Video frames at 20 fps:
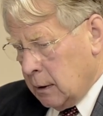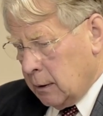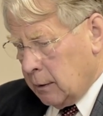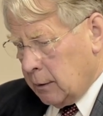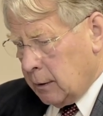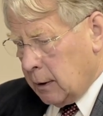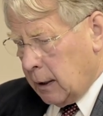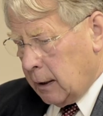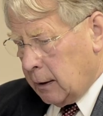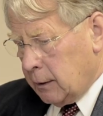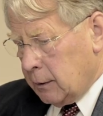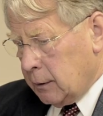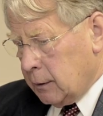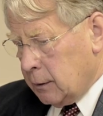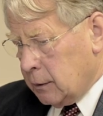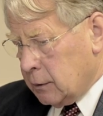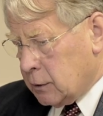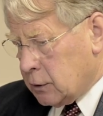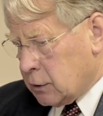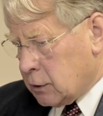that
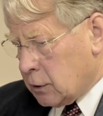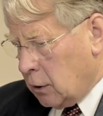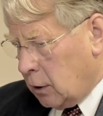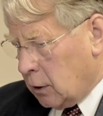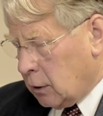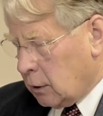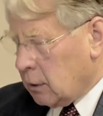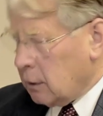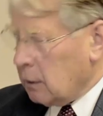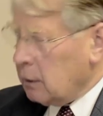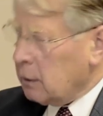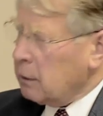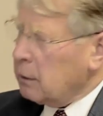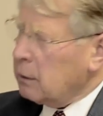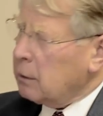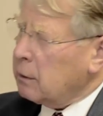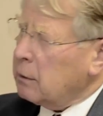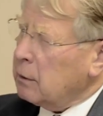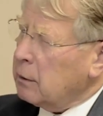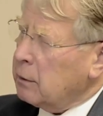
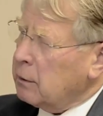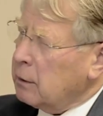Scotland,